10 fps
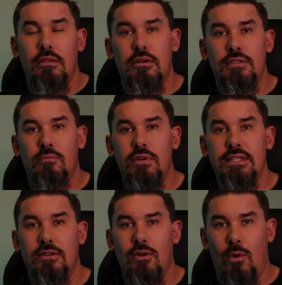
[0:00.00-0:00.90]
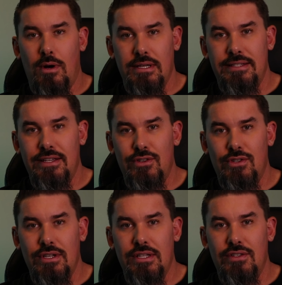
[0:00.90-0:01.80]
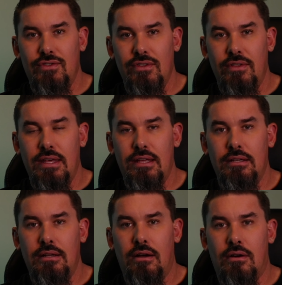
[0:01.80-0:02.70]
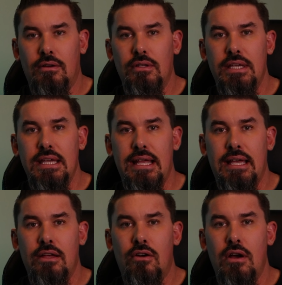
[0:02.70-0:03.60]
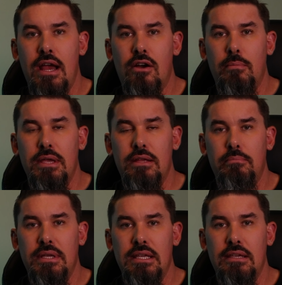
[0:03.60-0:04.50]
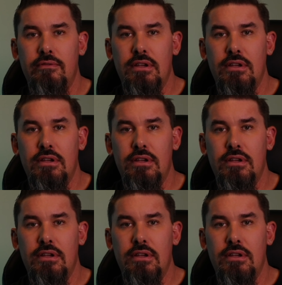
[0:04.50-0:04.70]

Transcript: There are some recent court decisions that are looking at your Airbnb,